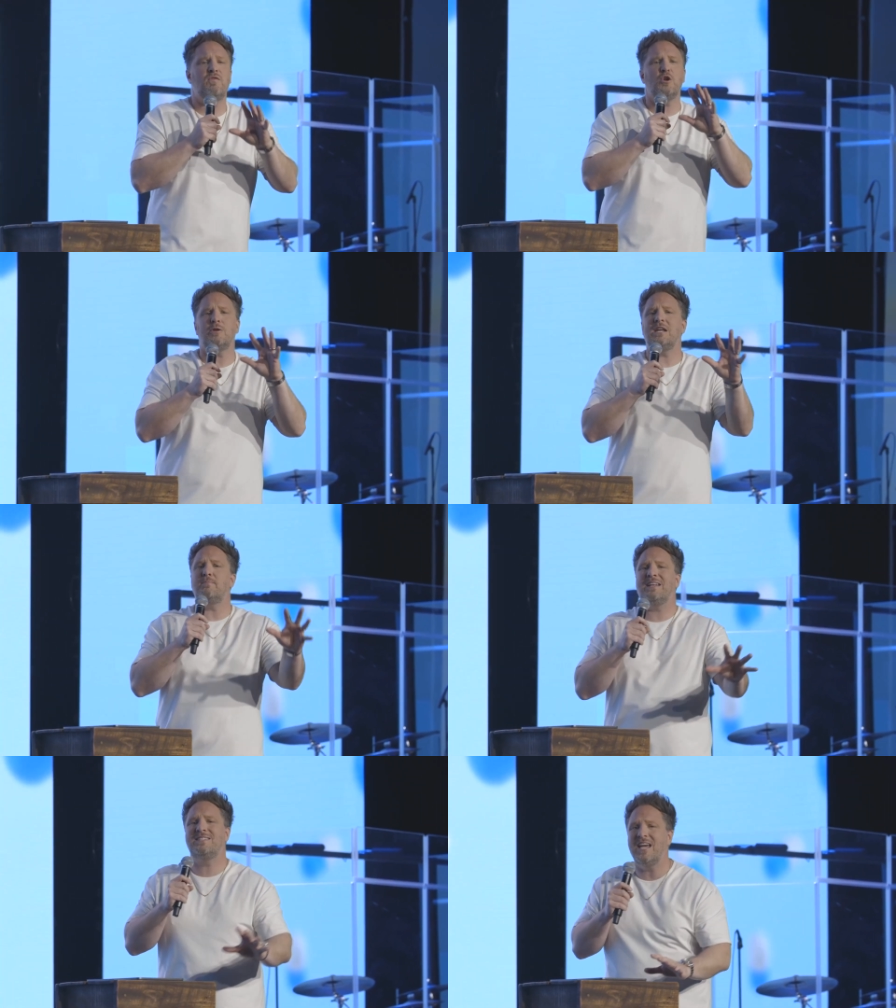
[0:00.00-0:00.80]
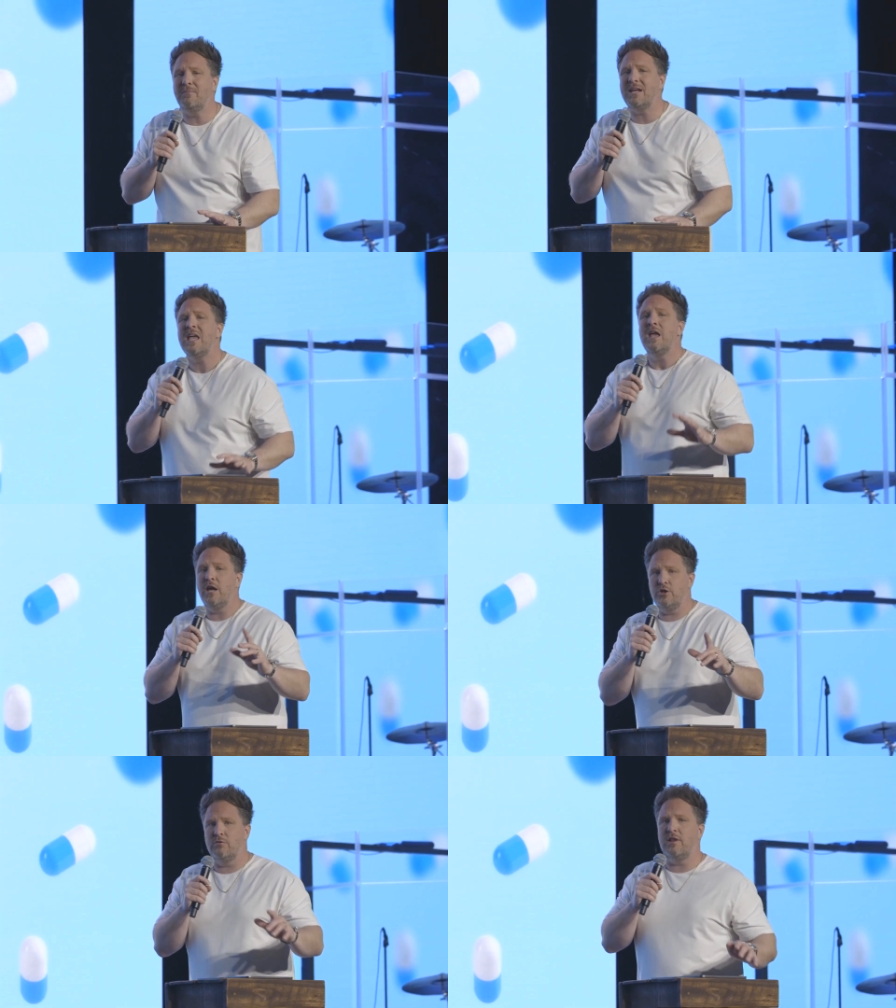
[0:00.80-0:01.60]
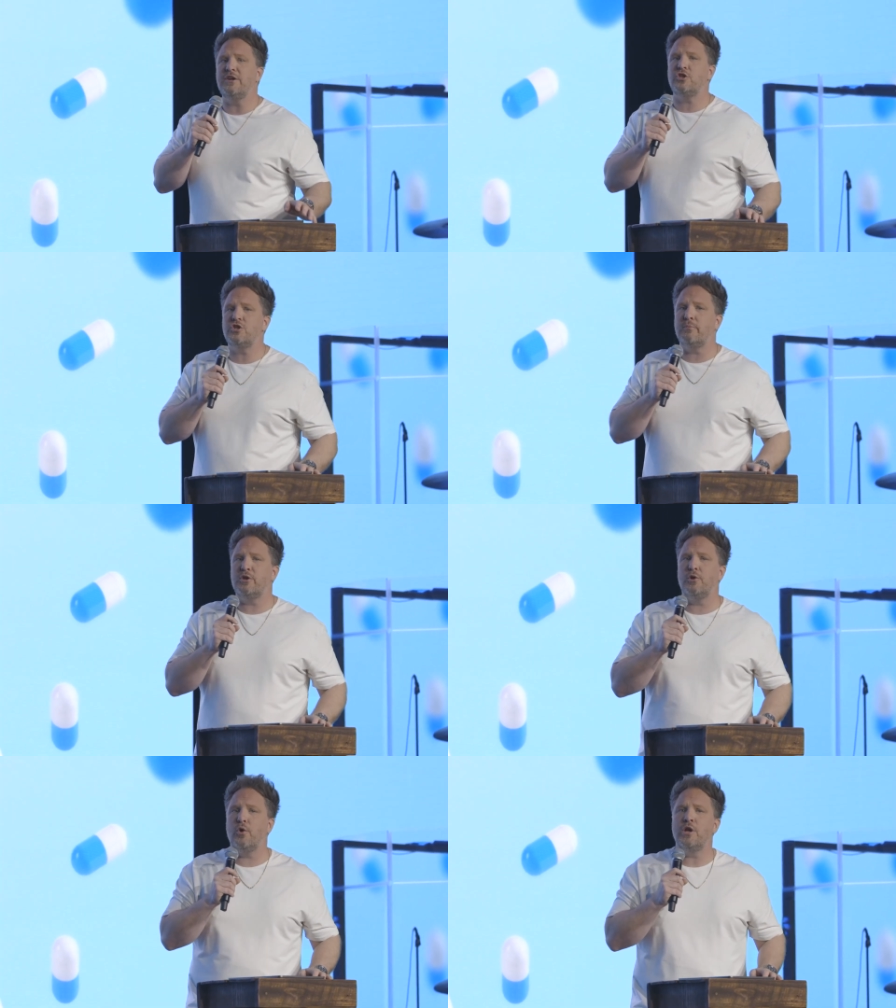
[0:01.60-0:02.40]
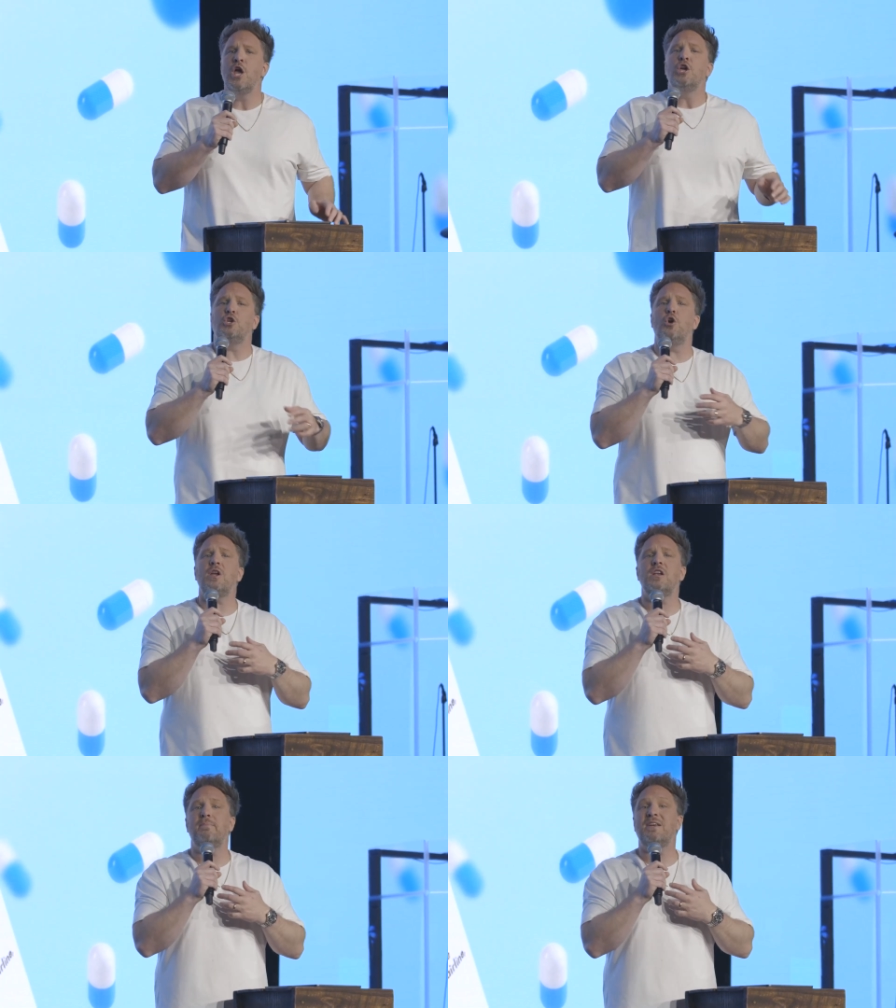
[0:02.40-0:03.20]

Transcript: You don't need to be timid in your relationship with the Lord. You need to be